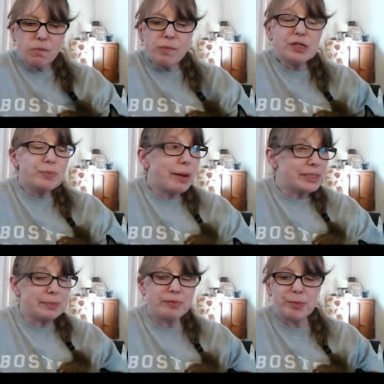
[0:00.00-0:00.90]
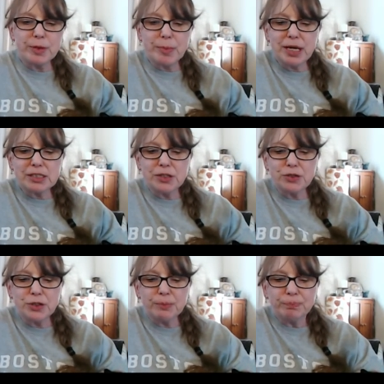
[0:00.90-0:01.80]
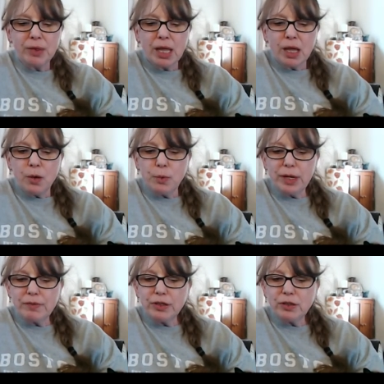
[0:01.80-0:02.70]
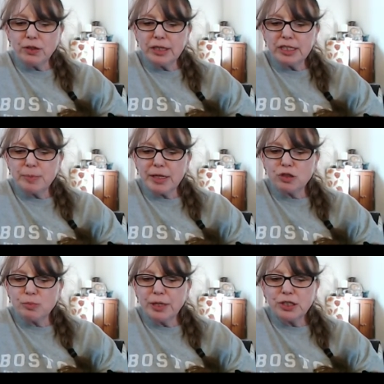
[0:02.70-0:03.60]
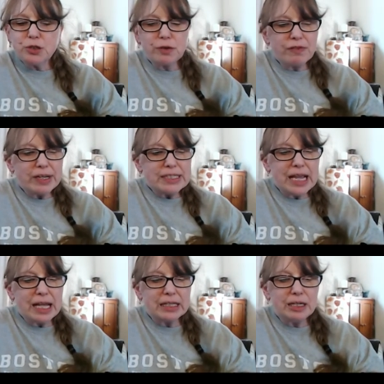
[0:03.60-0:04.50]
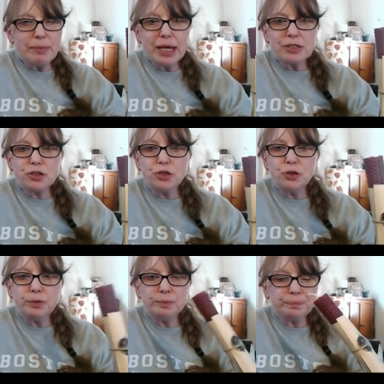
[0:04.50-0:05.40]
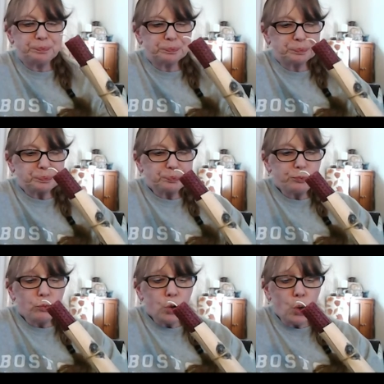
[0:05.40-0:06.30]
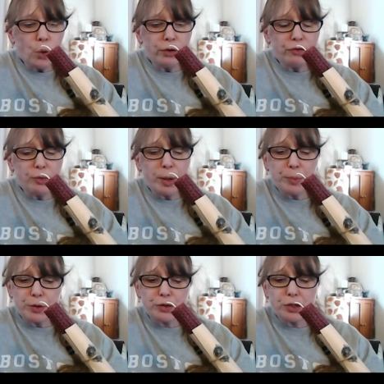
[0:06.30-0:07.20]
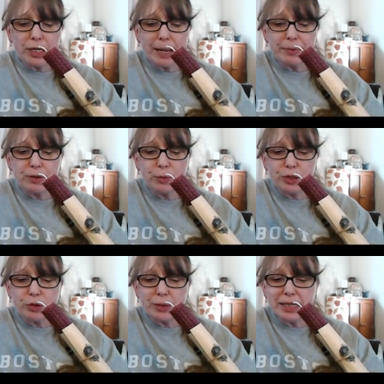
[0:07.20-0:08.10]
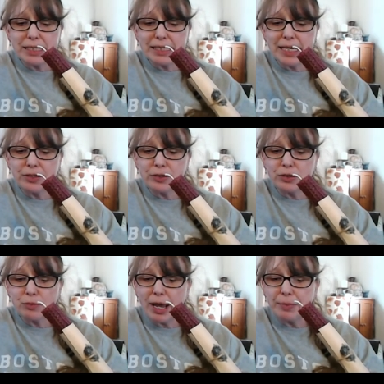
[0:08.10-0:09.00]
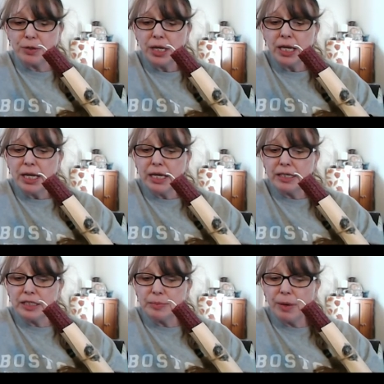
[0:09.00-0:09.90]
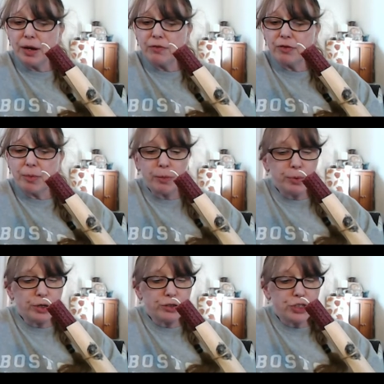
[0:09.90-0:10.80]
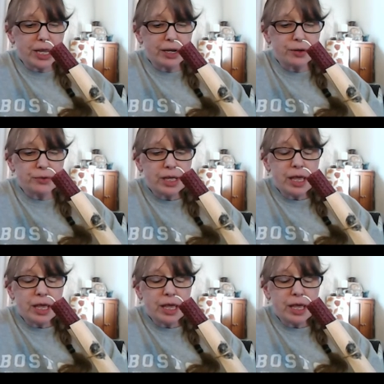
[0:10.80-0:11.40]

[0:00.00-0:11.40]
It's probably something from the box though too. We have included a special mixture of Vitality Magical oil from our personal cabinet of witchery. This candle is wrapped in a spell from our book of shadows